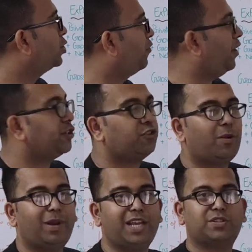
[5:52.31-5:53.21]
So first
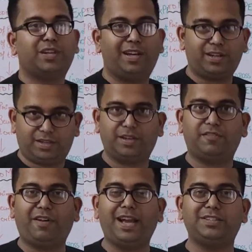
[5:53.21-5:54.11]
formula is
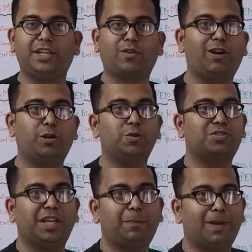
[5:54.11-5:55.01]
Y is equal to
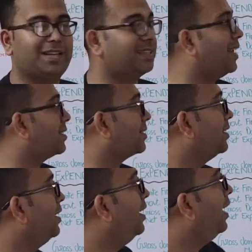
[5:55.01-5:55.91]
C plus
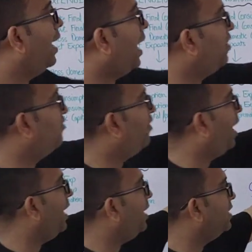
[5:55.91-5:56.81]
S and
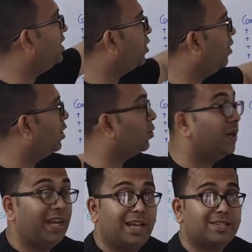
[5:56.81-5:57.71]
Y is equal
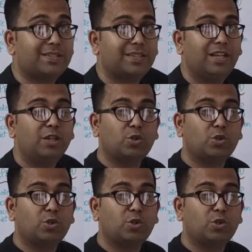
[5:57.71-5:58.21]
to AS.